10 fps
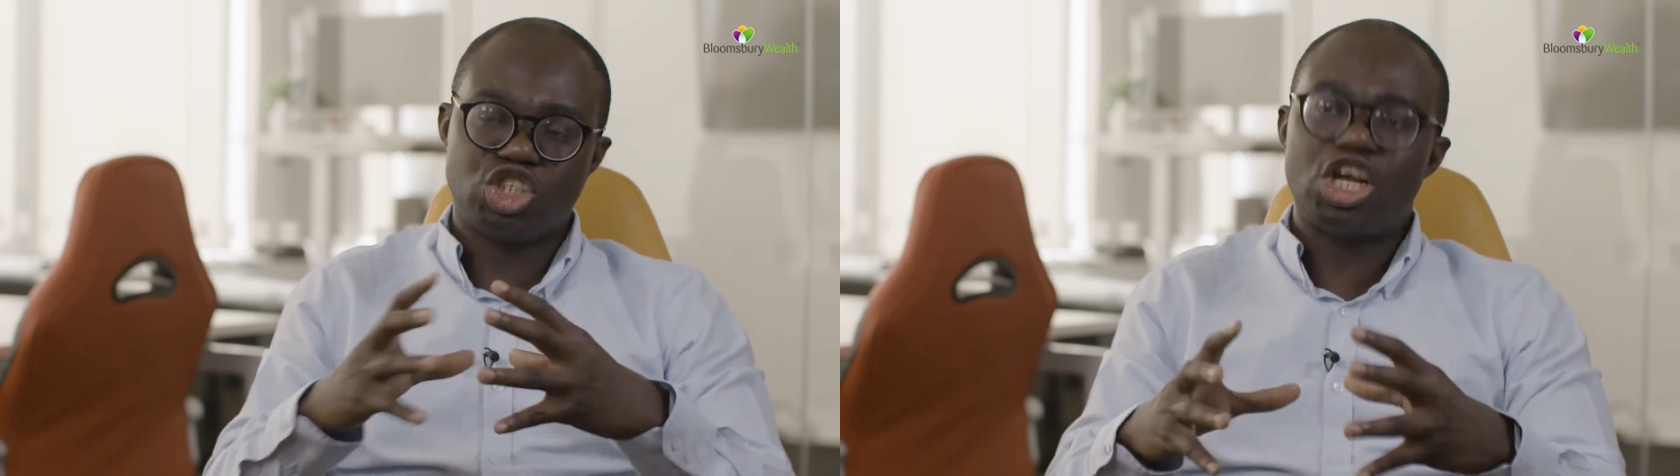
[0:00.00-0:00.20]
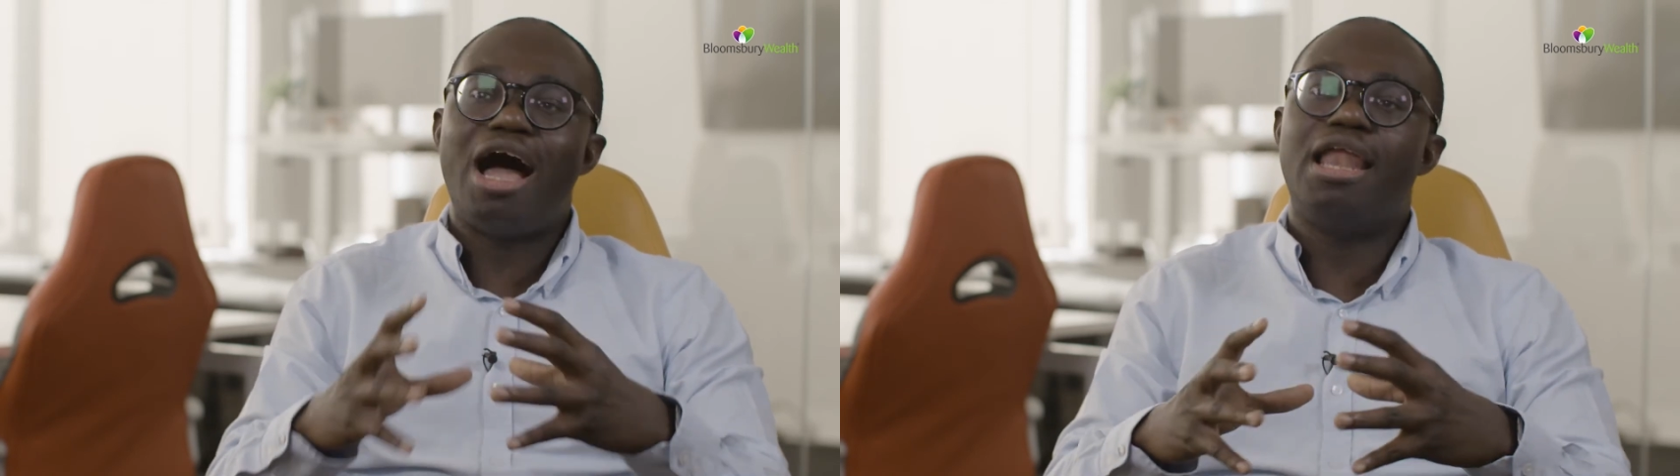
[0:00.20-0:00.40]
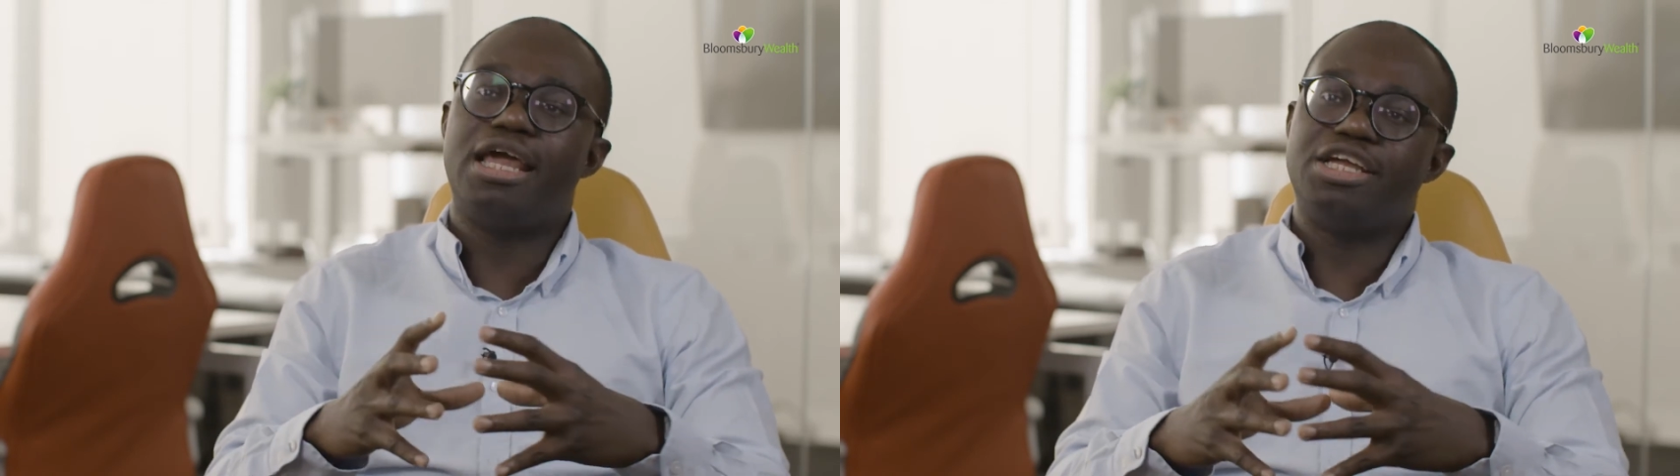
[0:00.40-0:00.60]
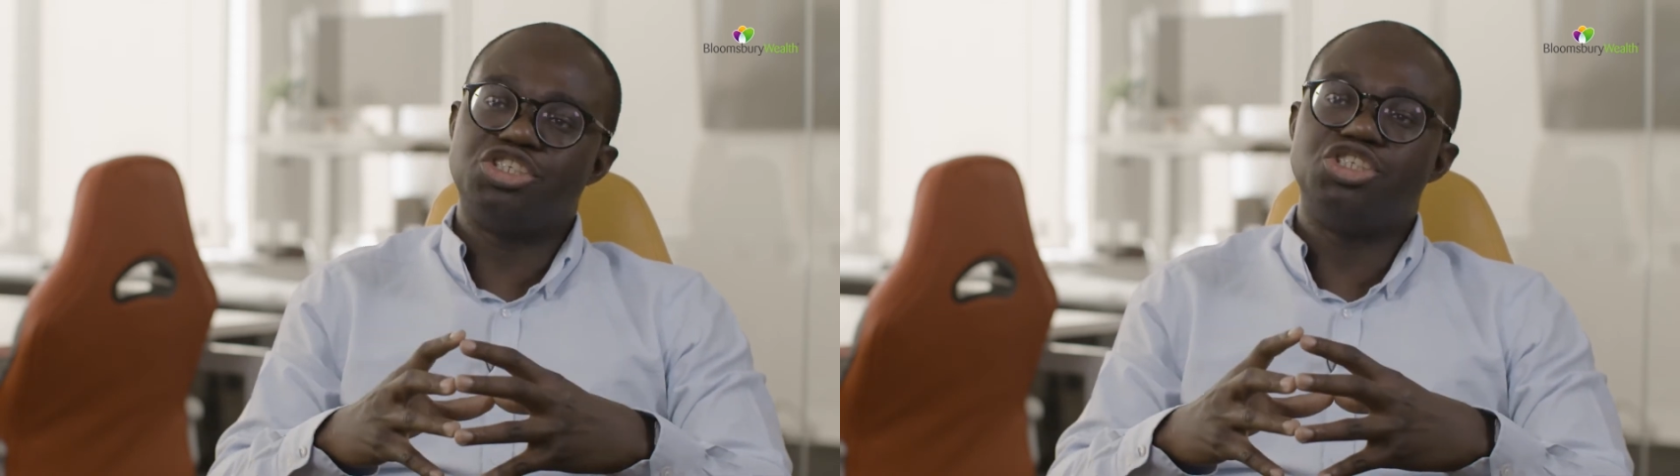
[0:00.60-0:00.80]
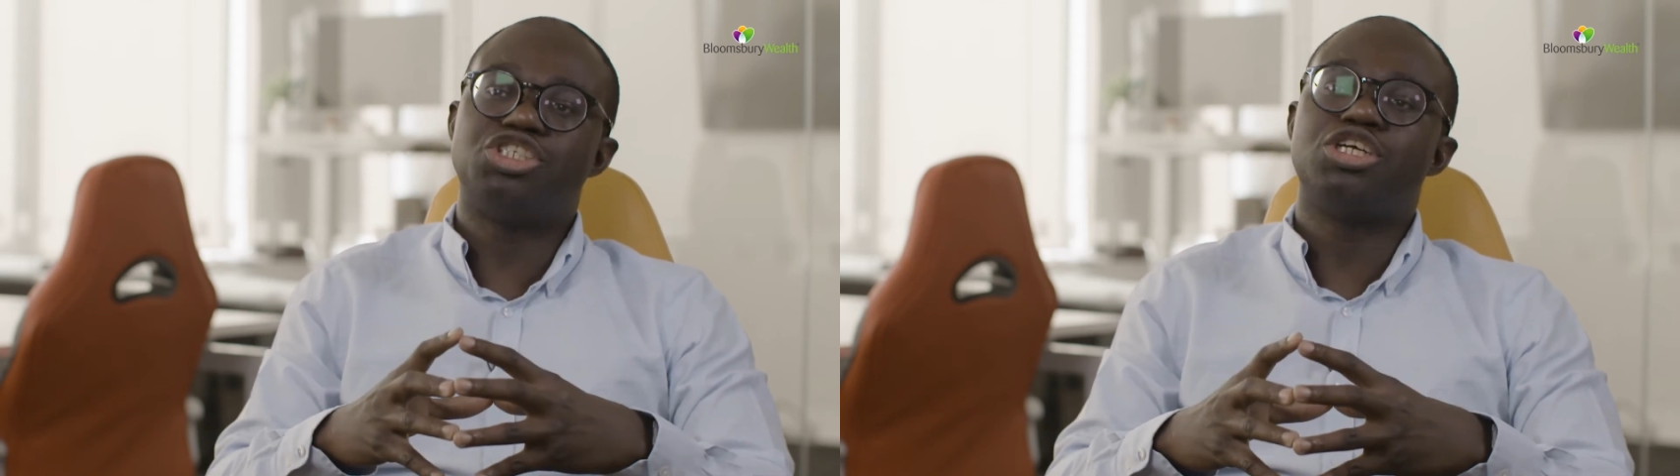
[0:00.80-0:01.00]

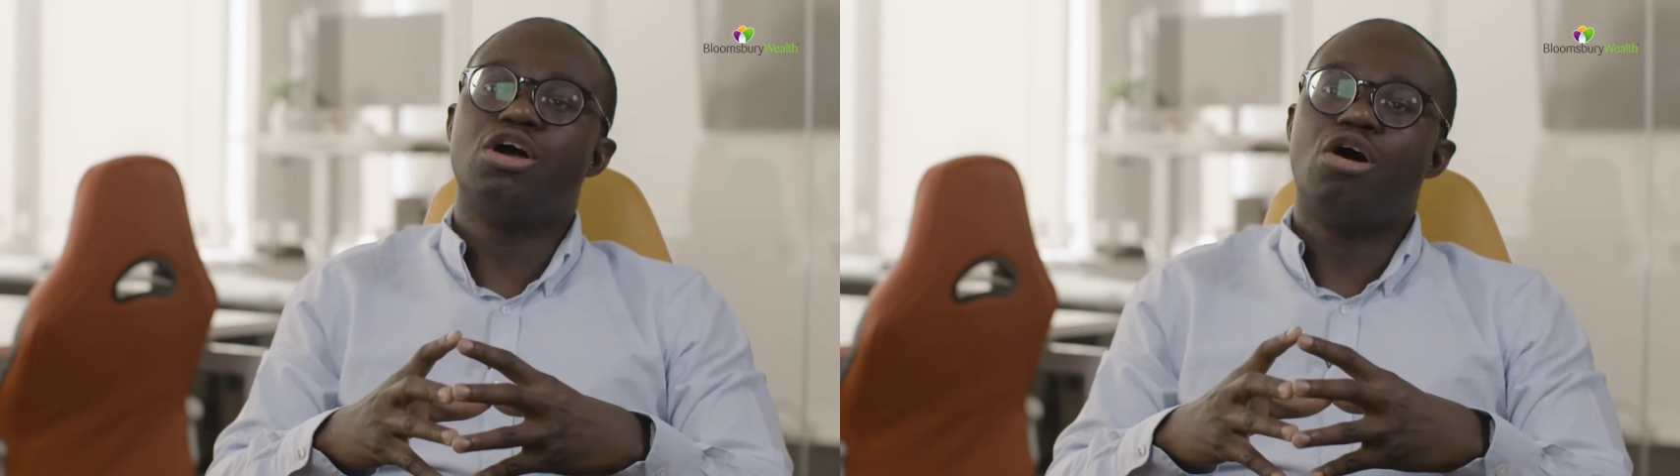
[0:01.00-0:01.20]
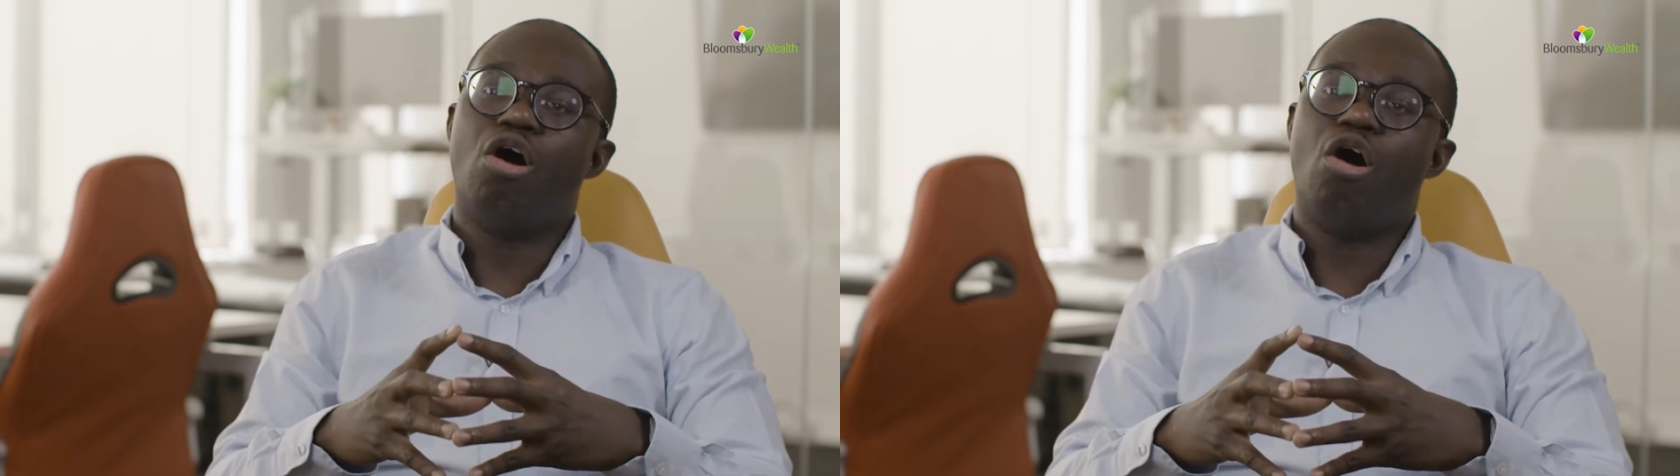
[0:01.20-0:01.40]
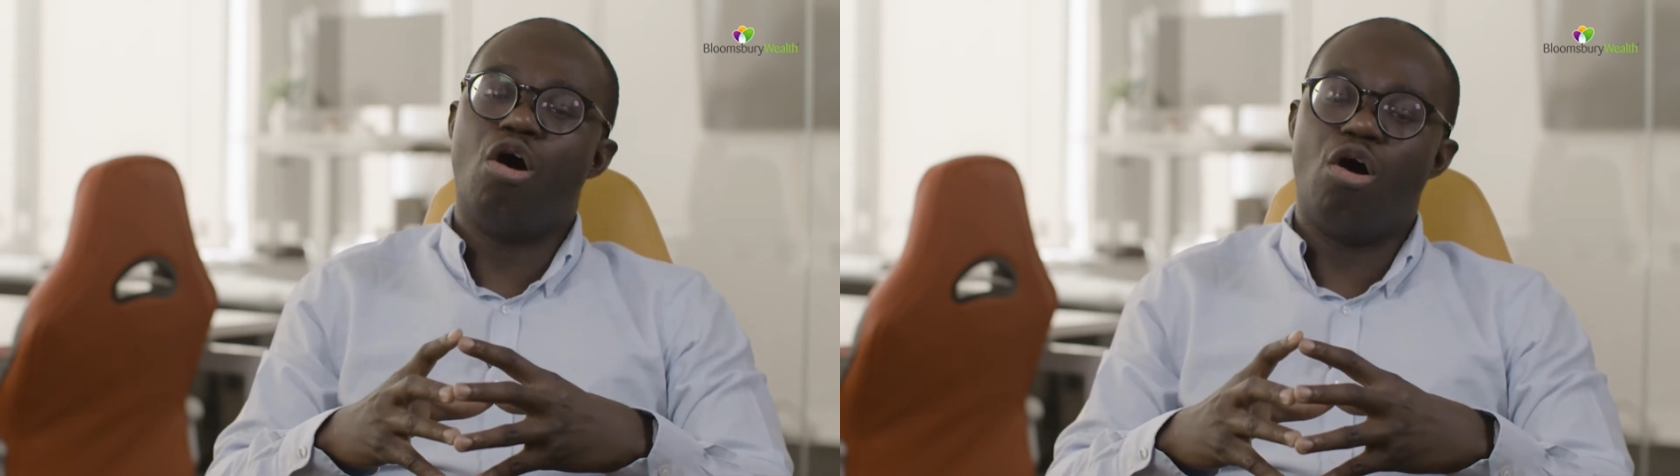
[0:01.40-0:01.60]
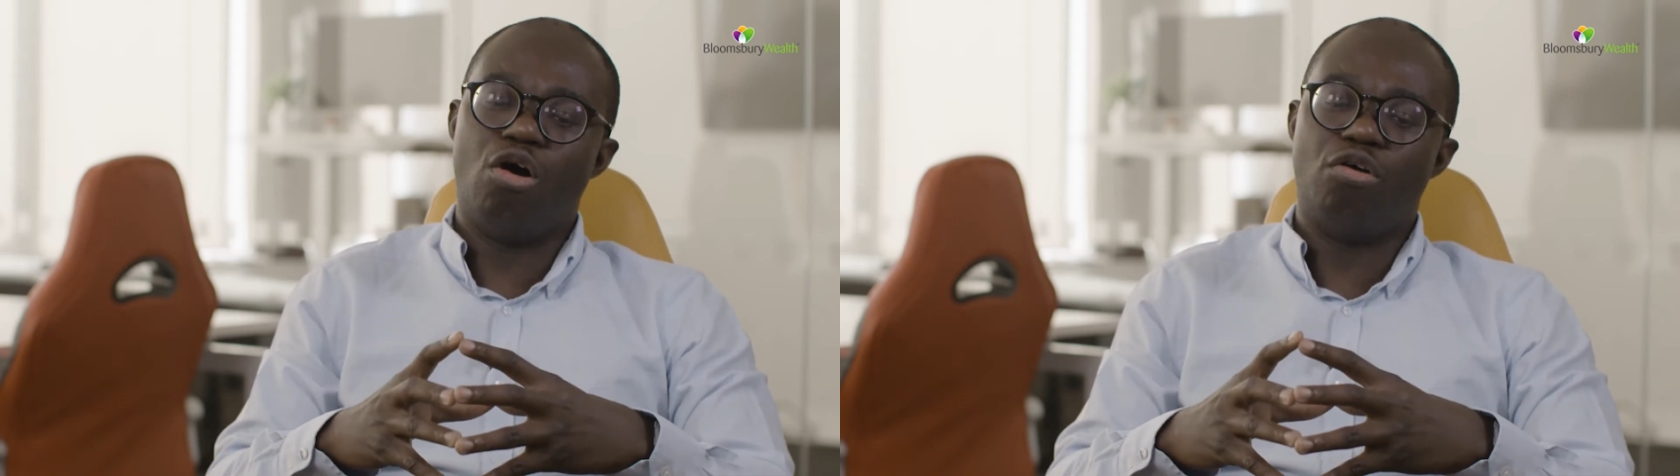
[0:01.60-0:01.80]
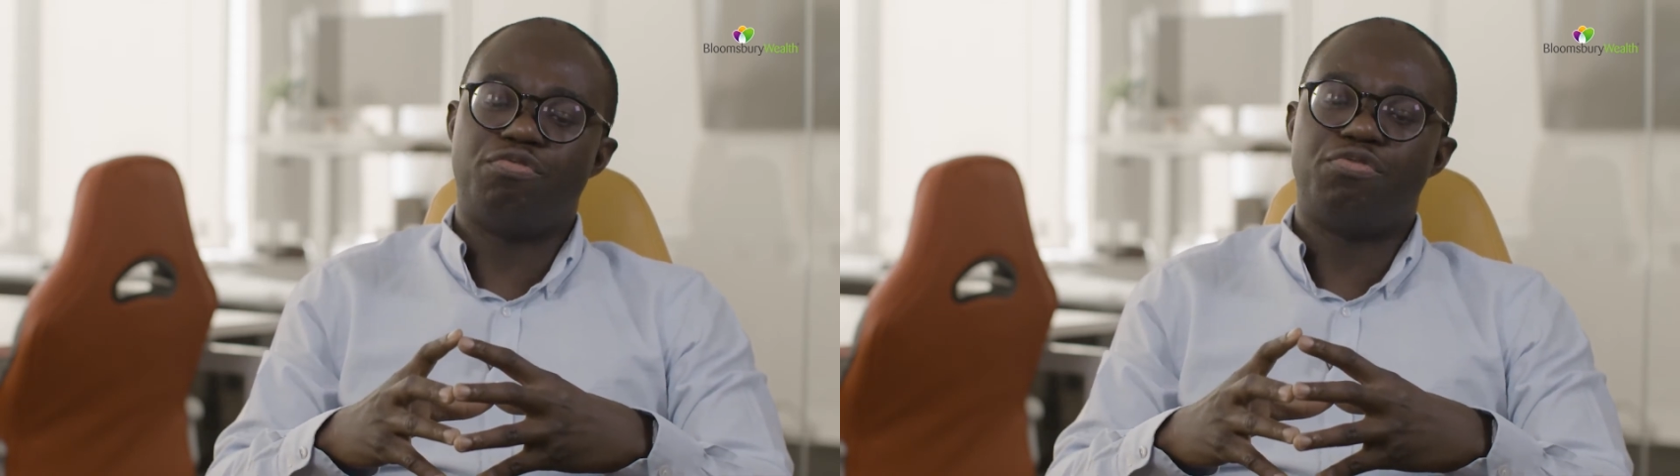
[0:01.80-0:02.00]
challenge
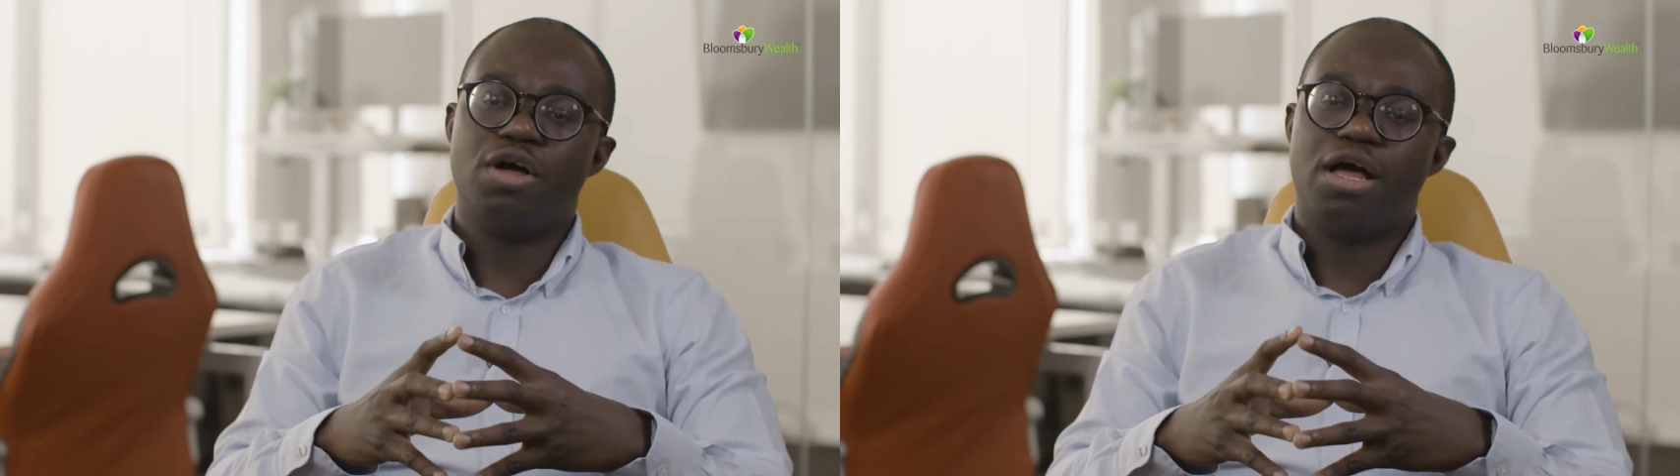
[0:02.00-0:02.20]
of